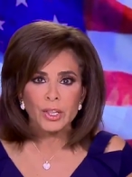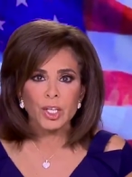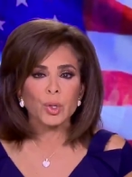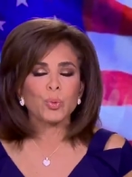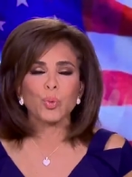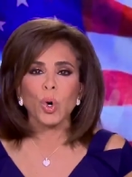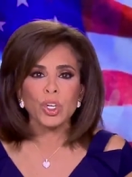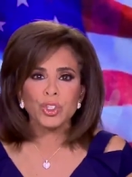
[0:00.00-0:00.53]

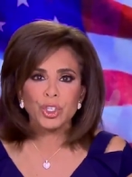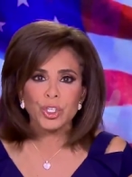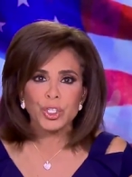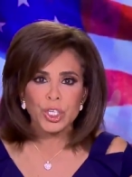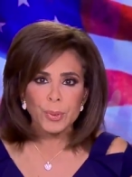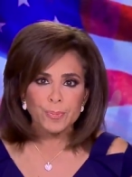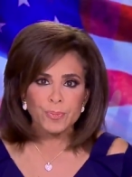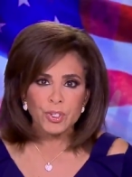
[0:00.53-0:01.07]
that Russia
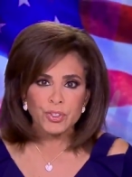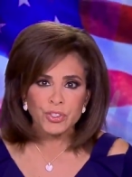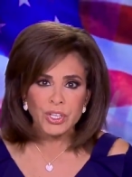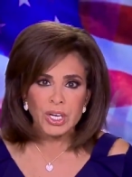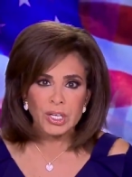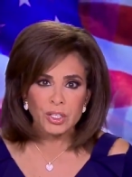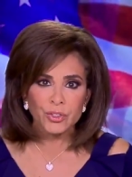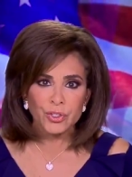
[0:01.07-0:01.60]
tipped the
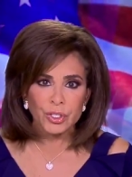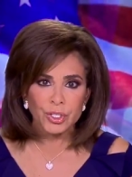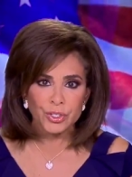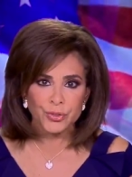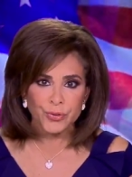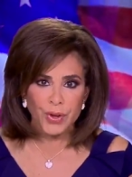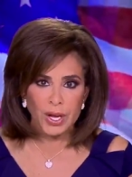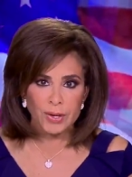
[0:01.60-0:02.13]
scales in
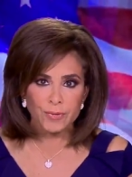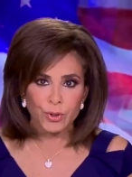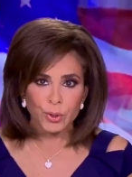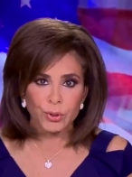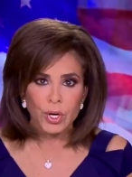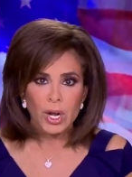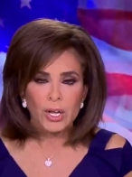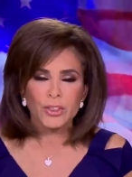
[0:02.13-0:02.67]
his
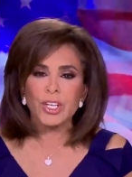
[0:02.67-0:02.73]
favor,